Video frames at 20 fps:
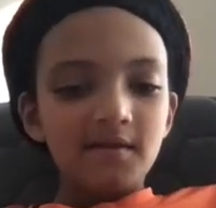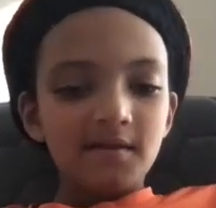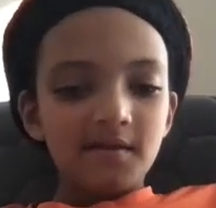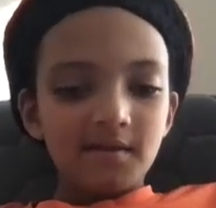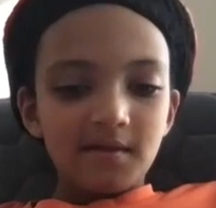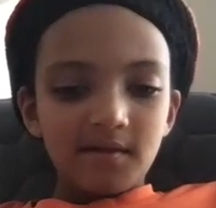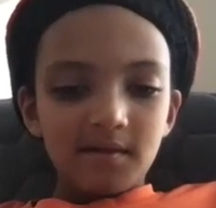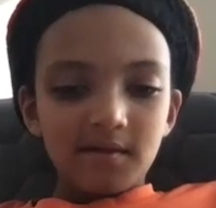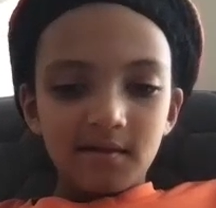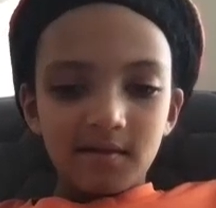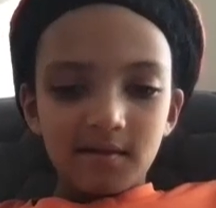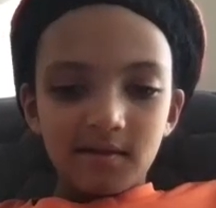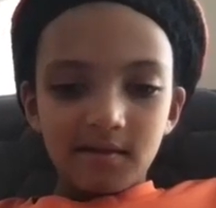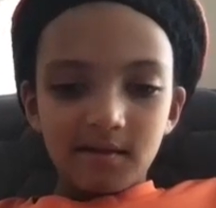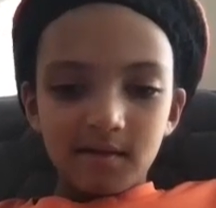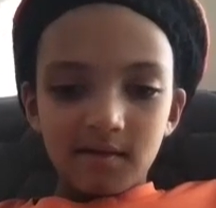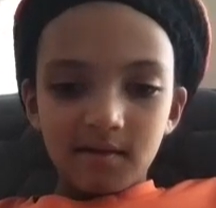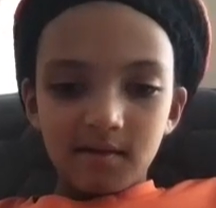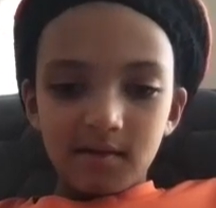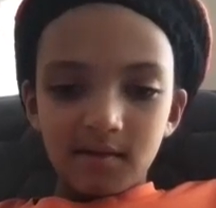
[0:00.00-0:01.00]

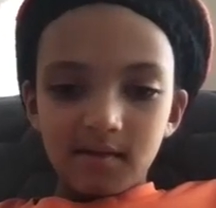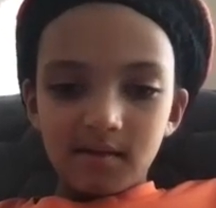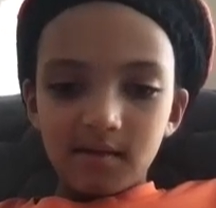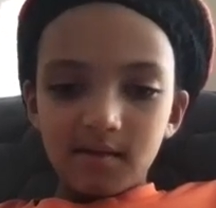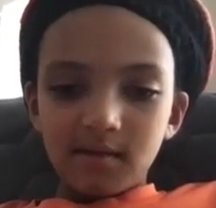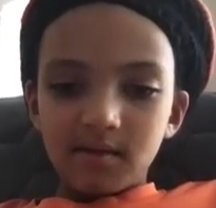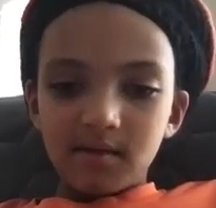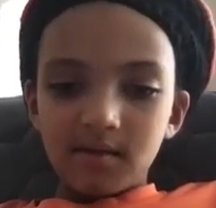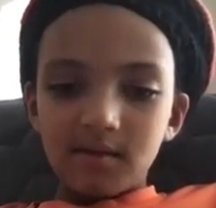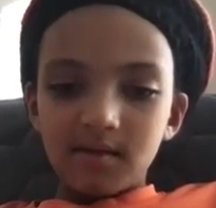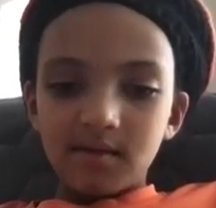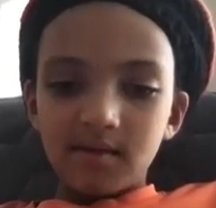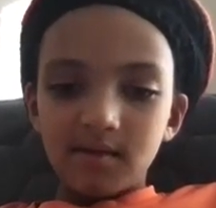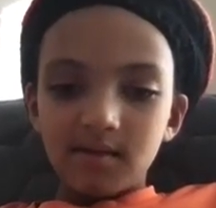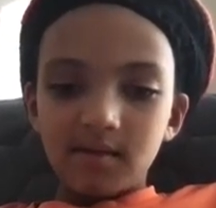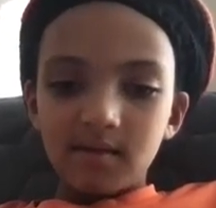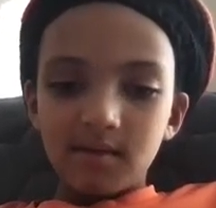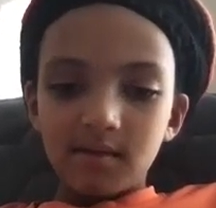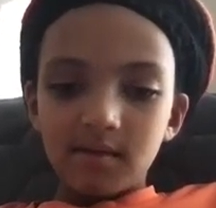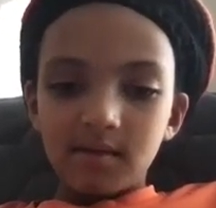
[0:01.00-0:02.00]

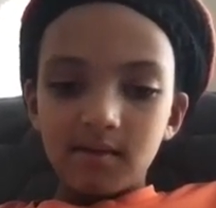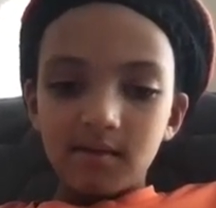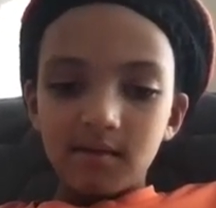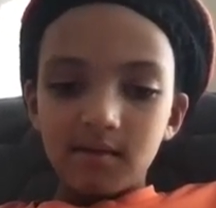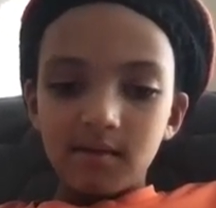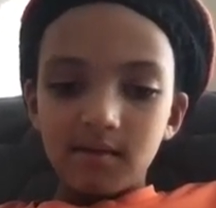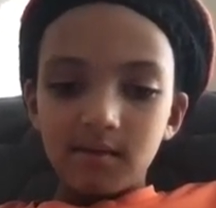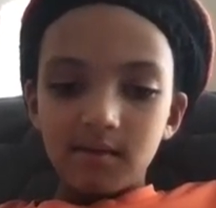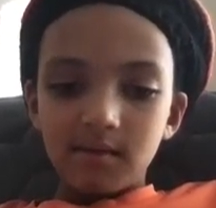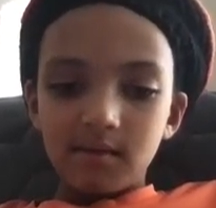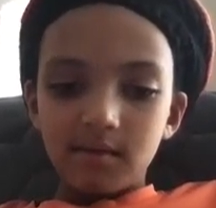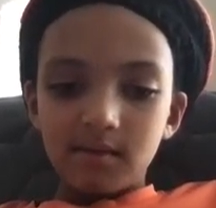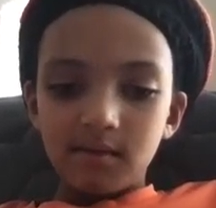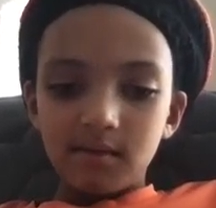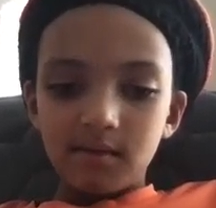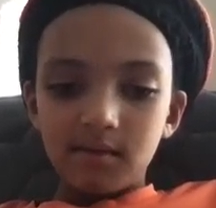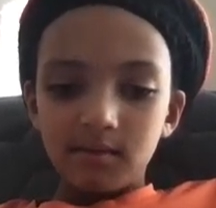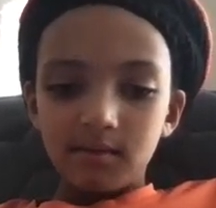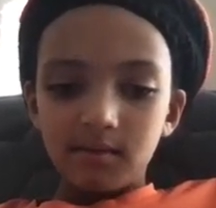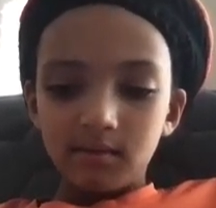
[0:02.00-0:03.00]

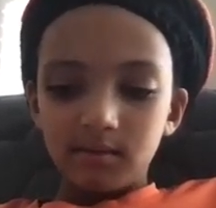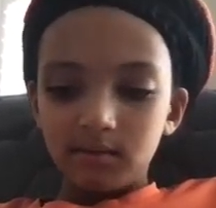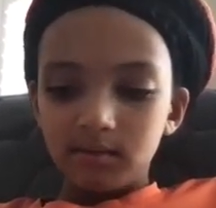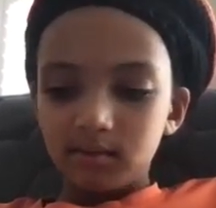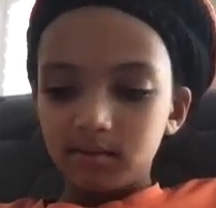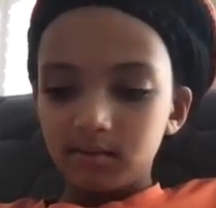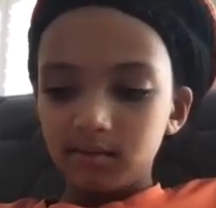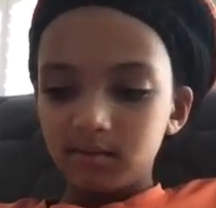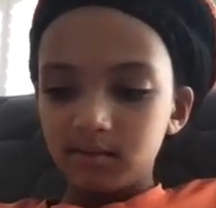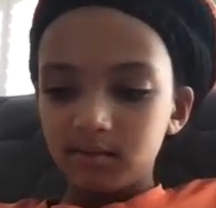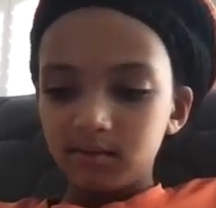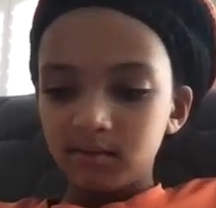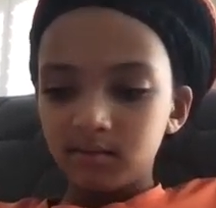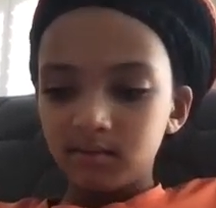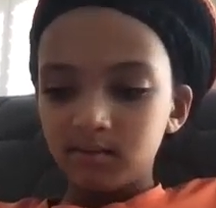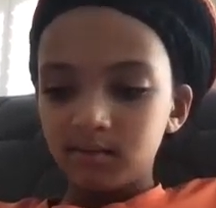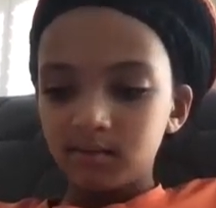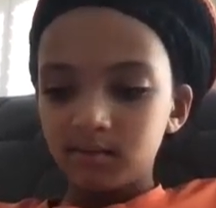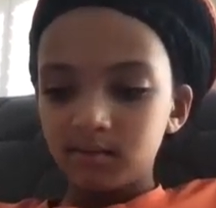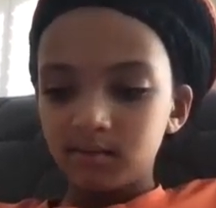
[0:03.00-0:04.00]

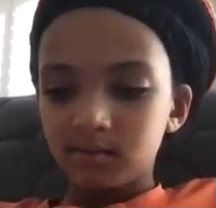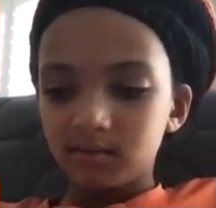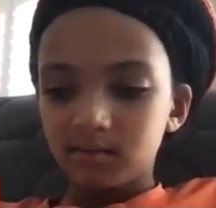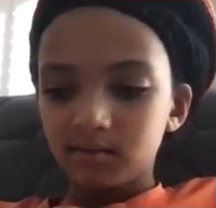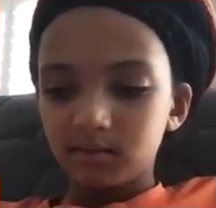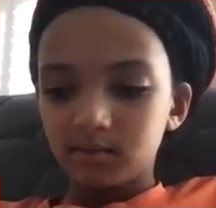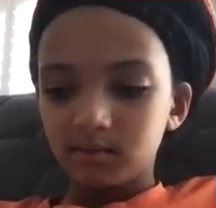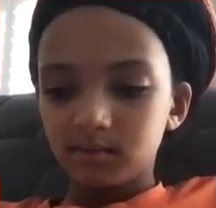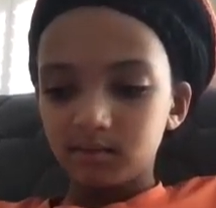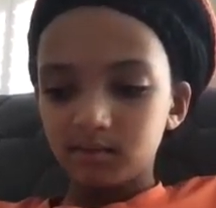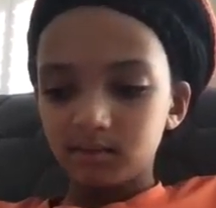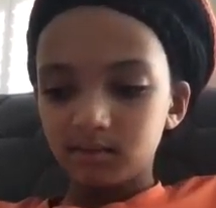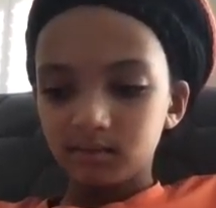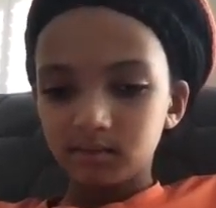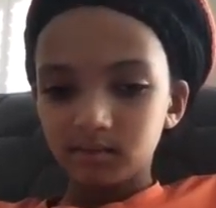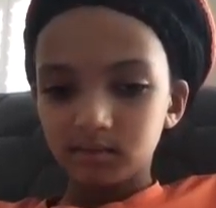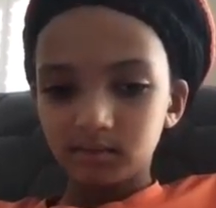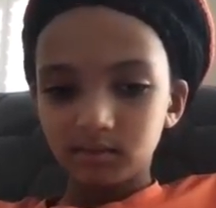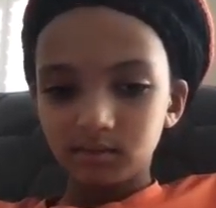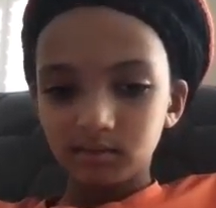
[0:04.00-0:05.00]

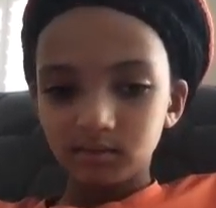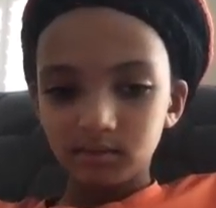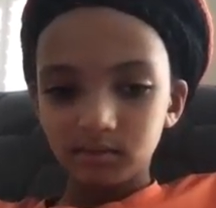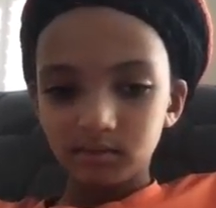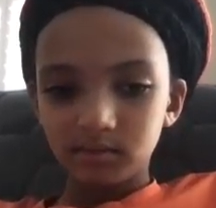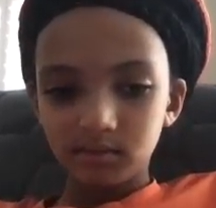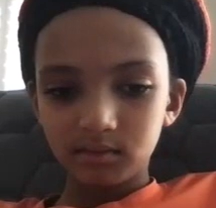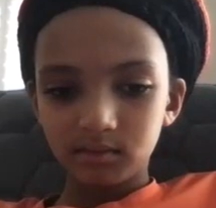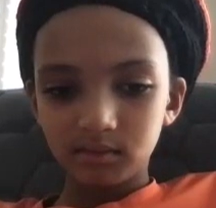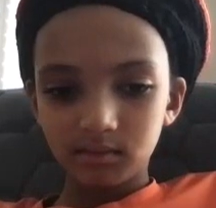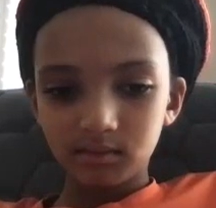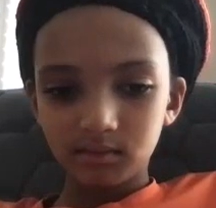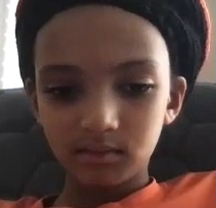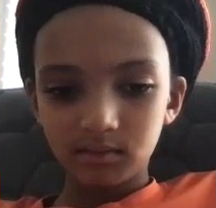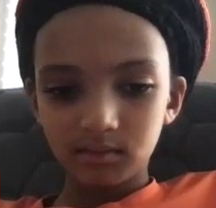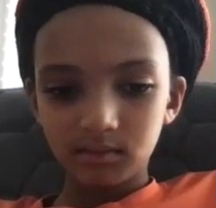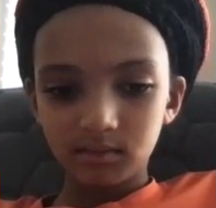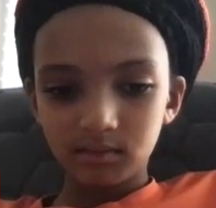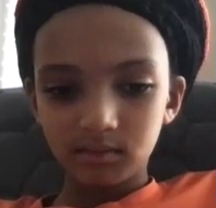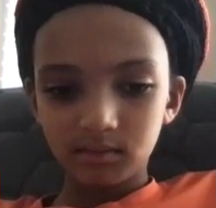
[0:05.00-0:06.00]

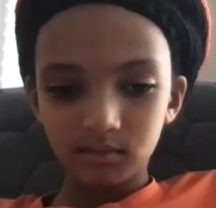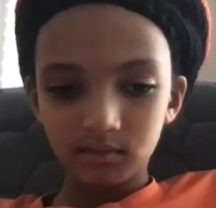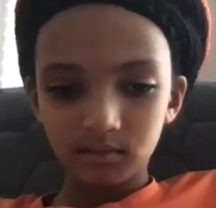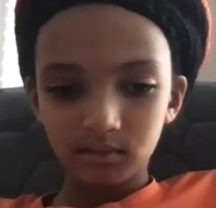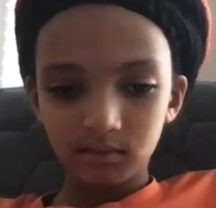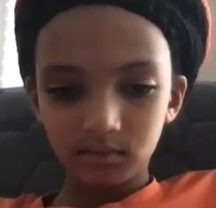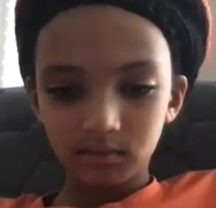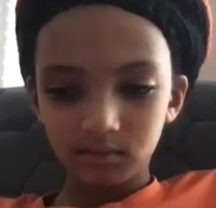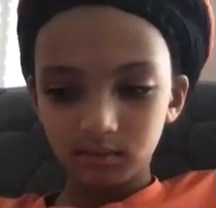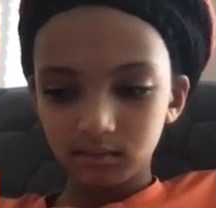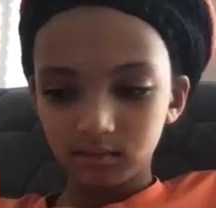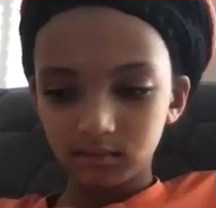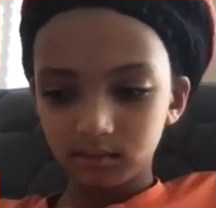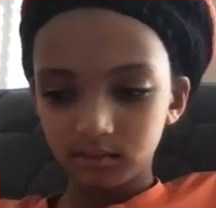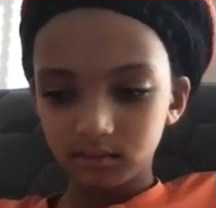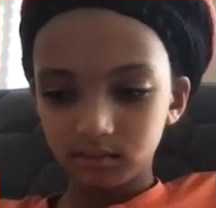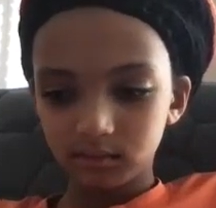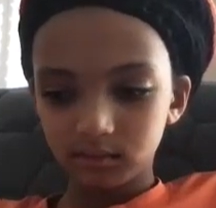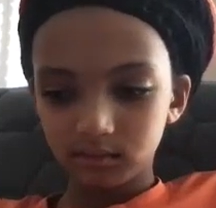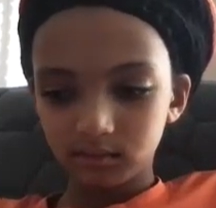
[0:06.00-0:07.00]

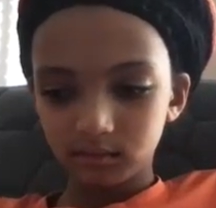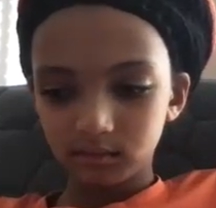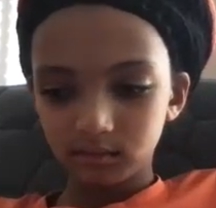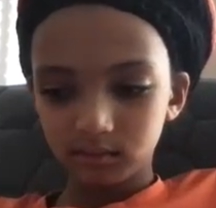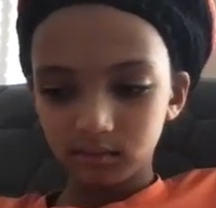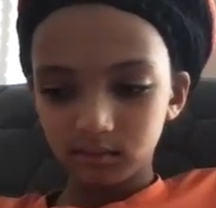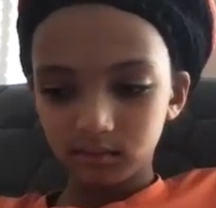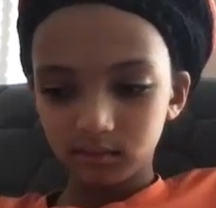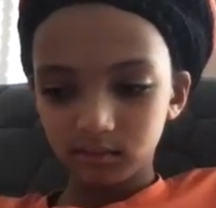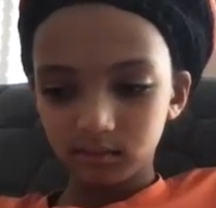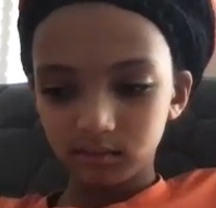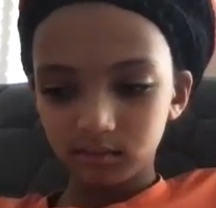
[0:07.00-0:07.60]
(not speaking)